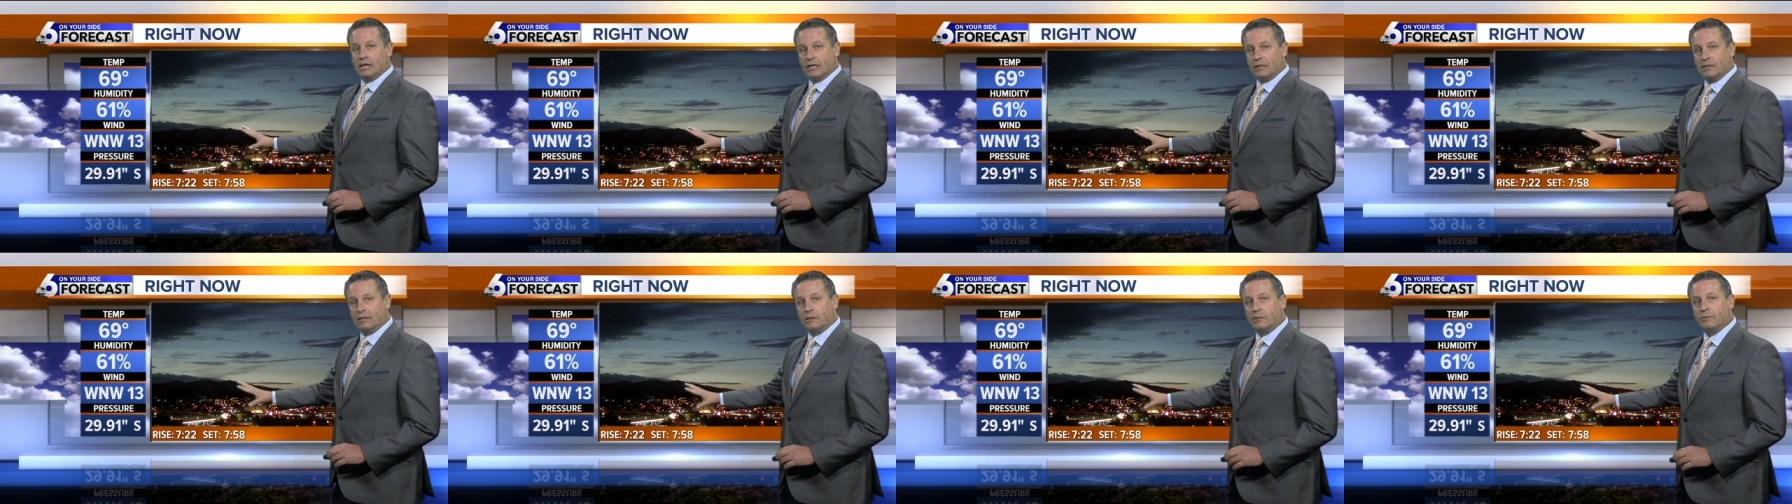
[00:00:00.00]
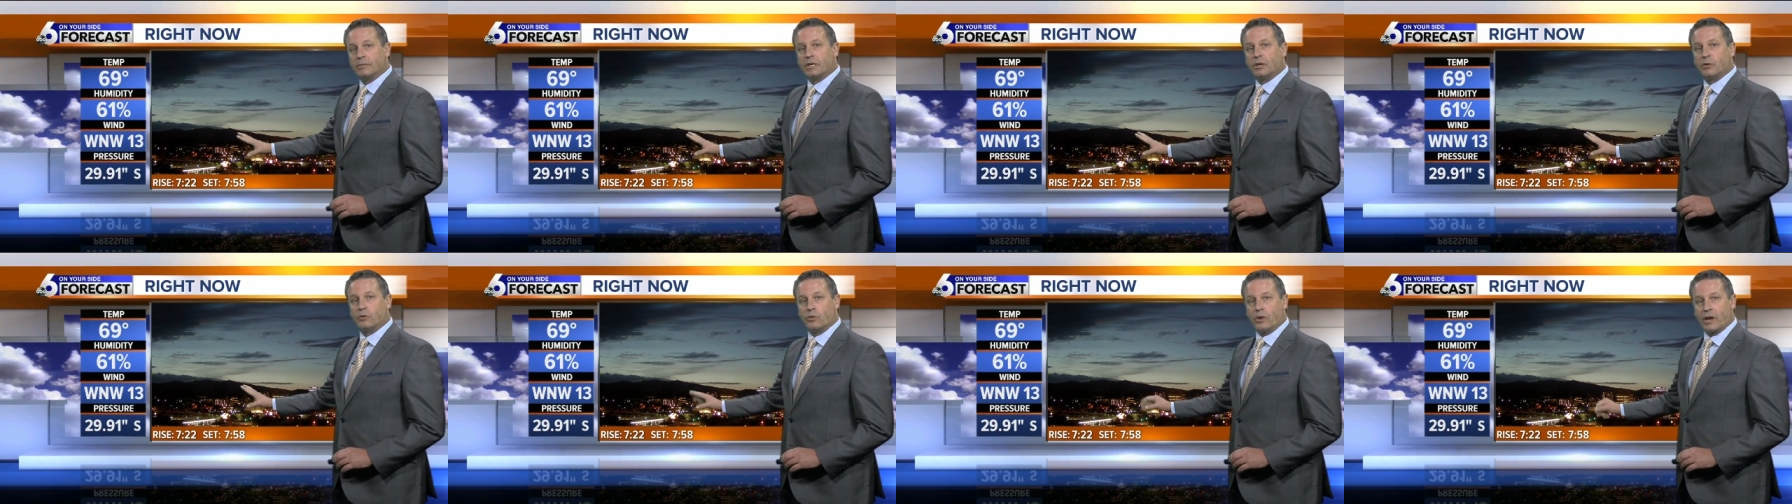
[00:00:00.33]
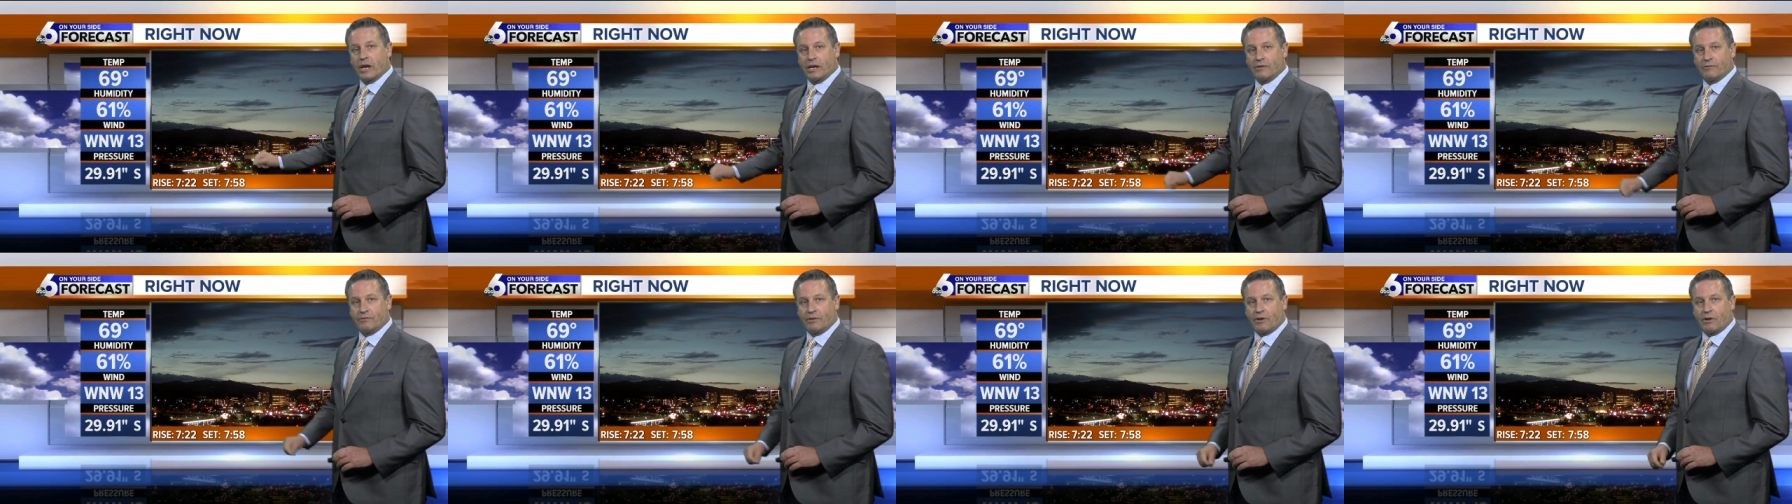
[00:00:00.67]
a little bit of
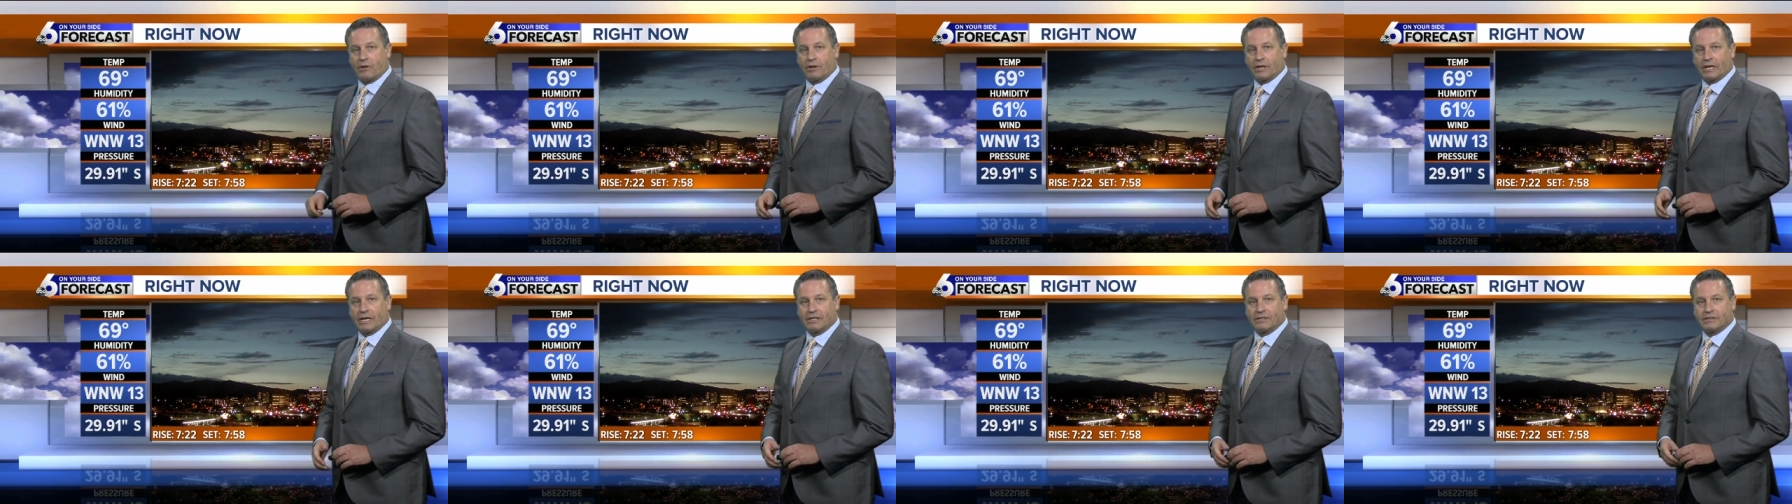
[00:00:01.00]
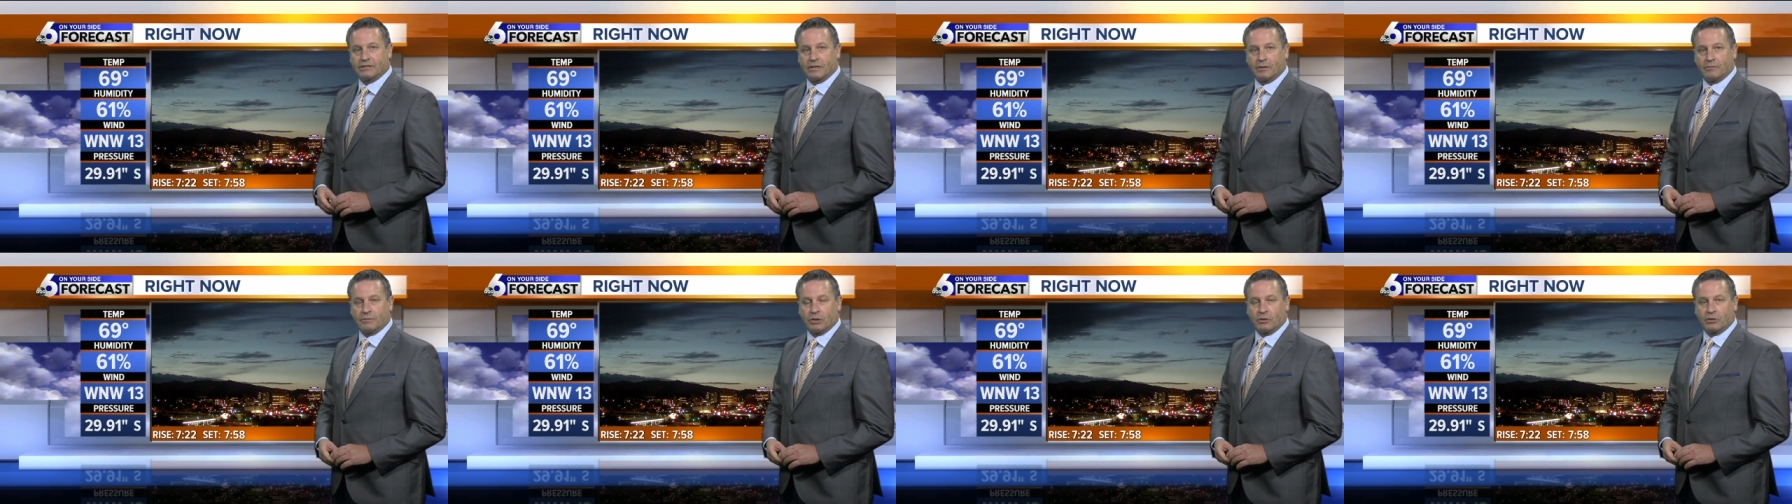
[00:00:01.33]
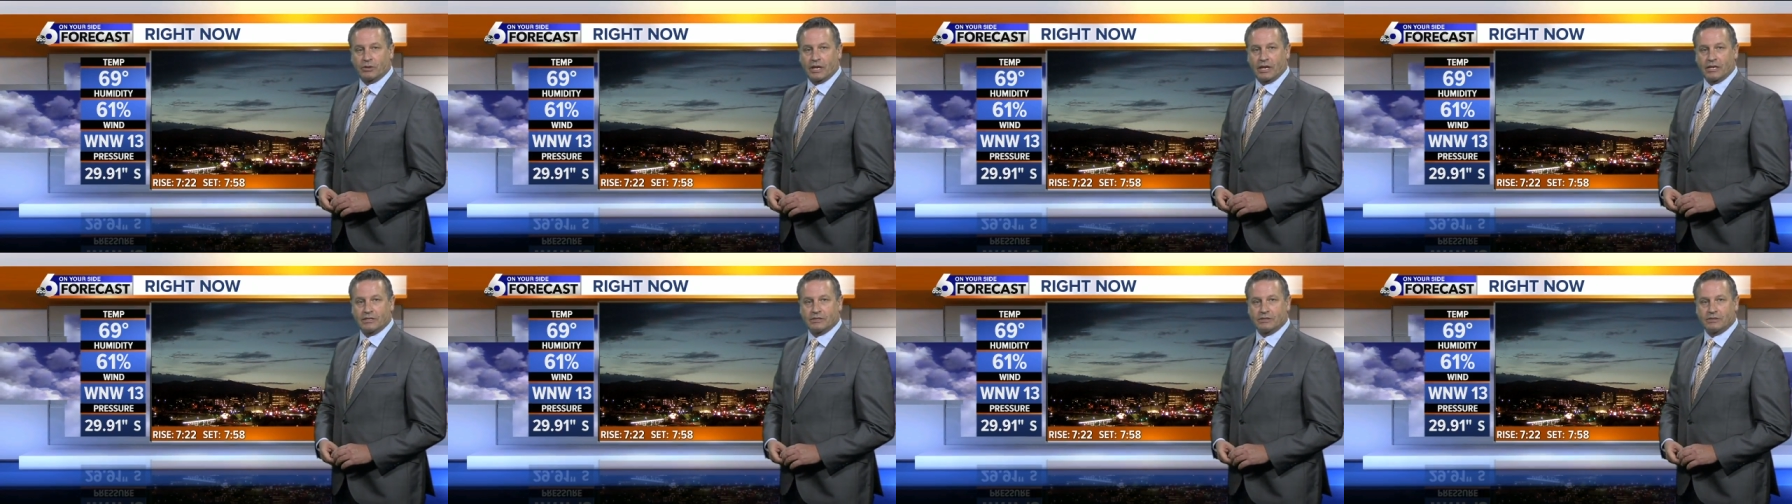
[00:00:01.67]
rain falling in some
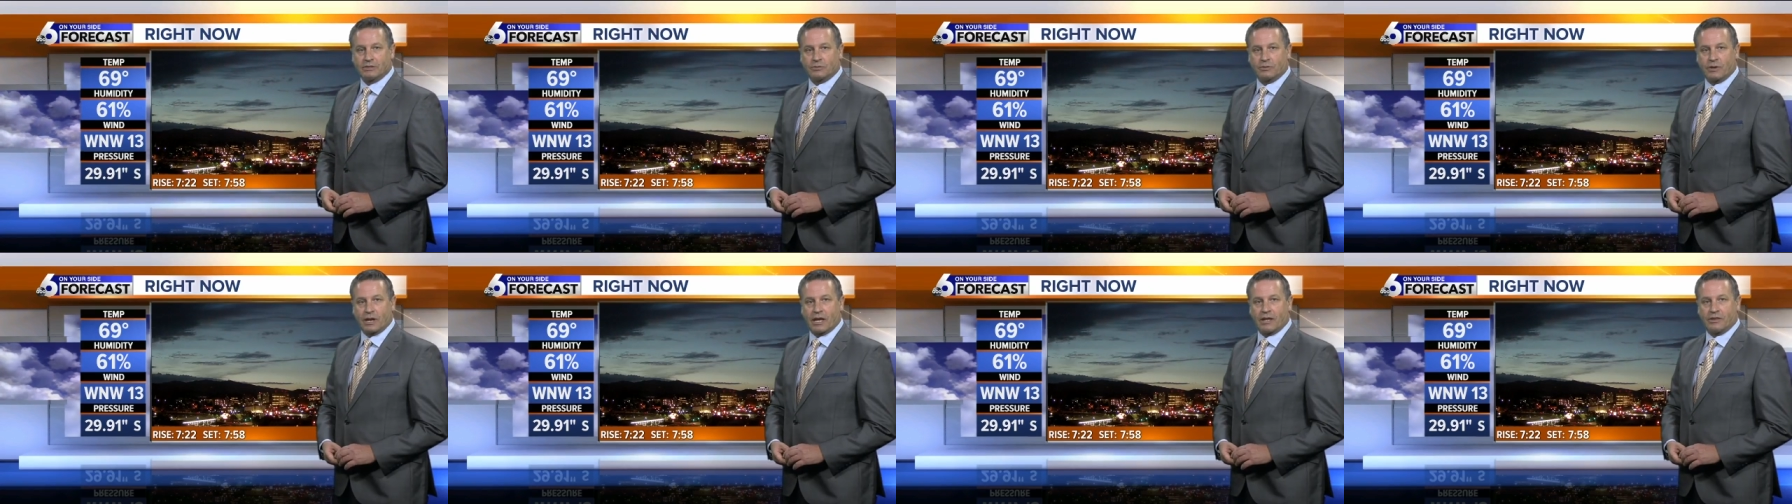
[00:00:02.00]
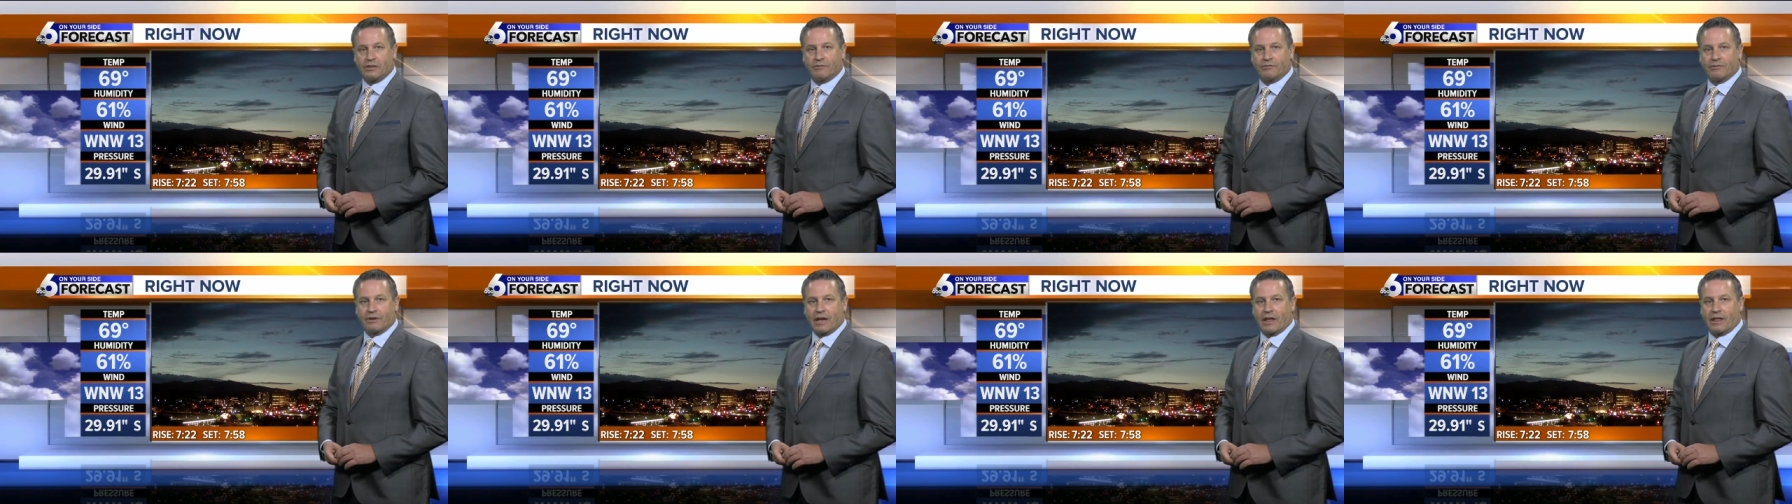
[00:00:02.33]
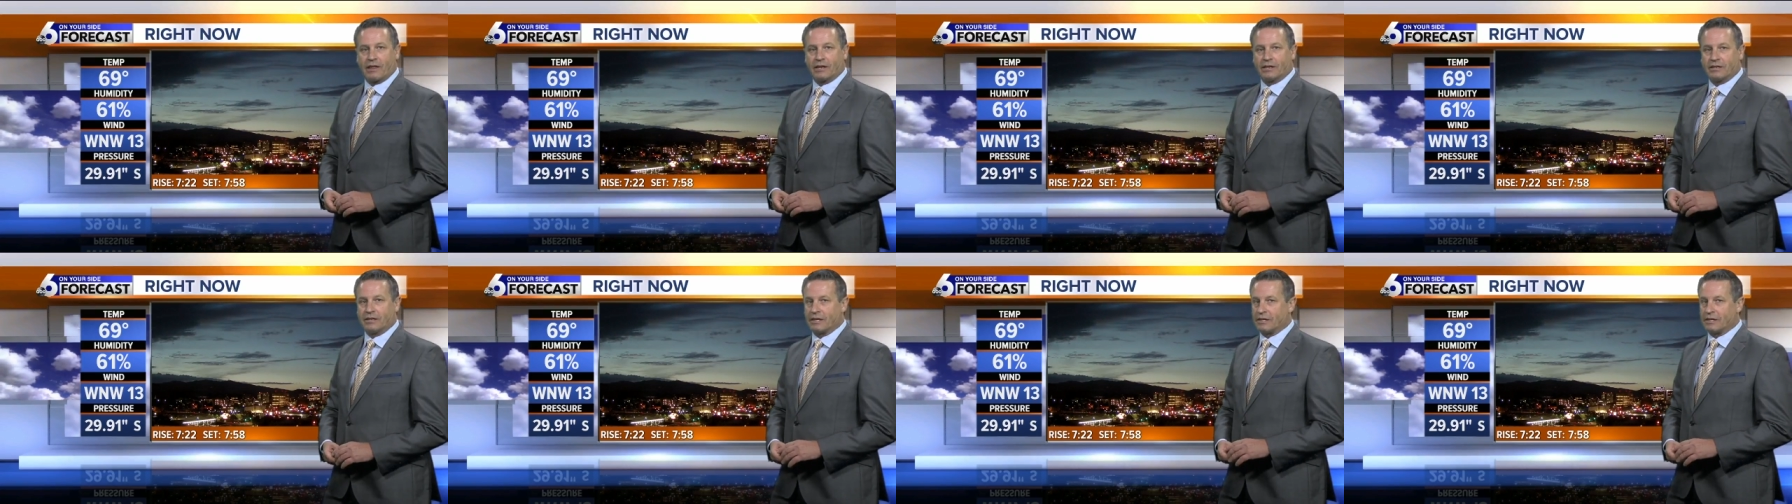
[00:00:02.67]
locations around the valley.